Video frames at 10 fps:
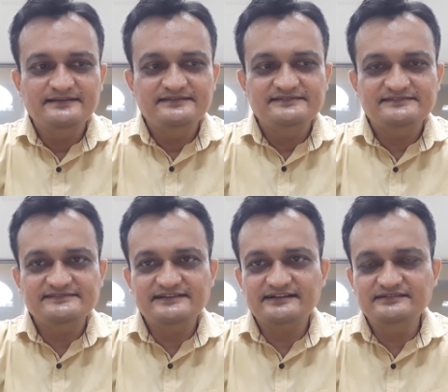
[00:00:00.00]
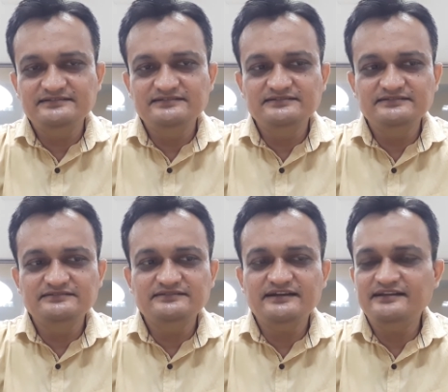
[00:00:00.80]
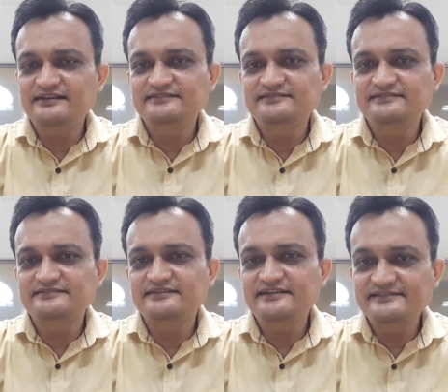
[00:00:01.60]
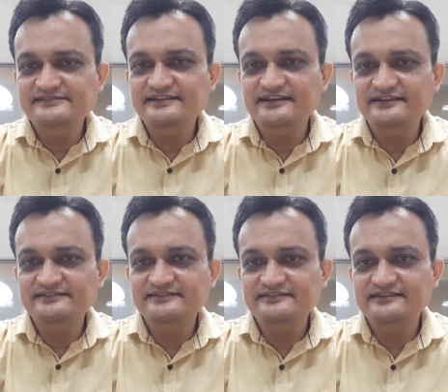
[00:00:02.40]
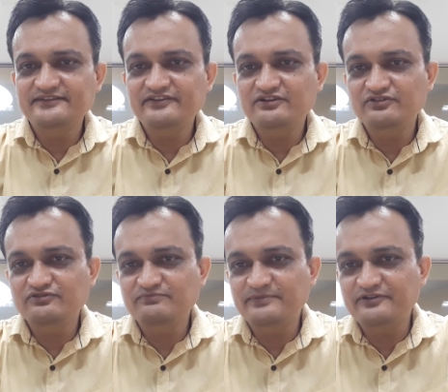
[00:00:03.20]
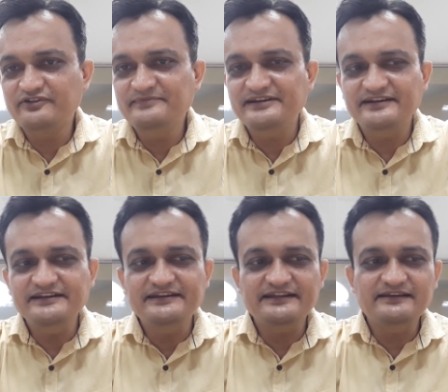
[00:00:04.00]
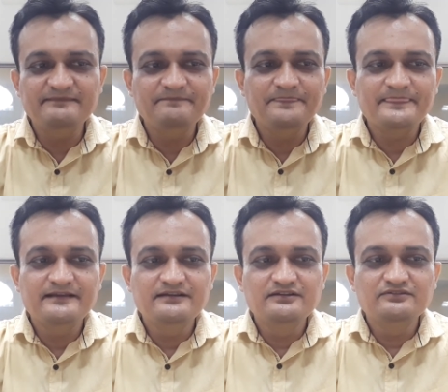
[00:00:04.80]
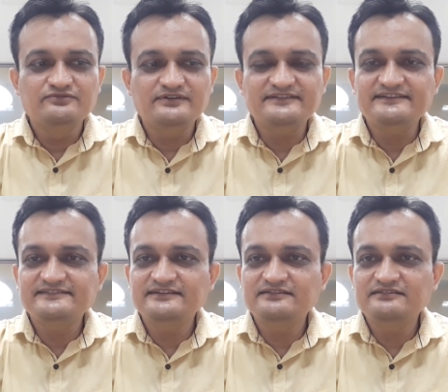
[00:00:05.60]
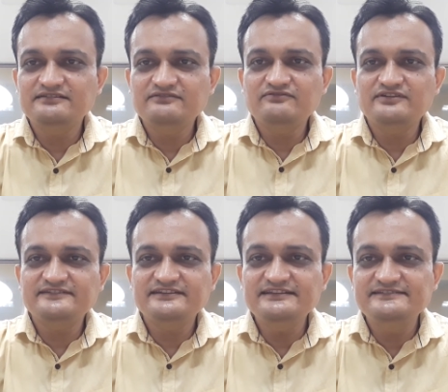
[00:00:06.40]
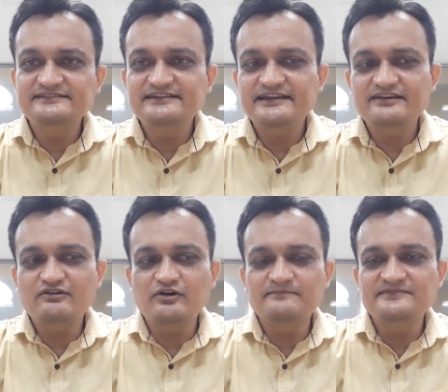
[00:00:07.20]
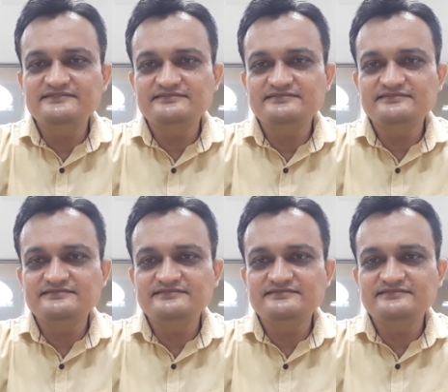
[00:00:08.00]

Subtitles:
Second analysis, AC analysis, that we are going to perform in the detail. So as I said, what is the DC gain of this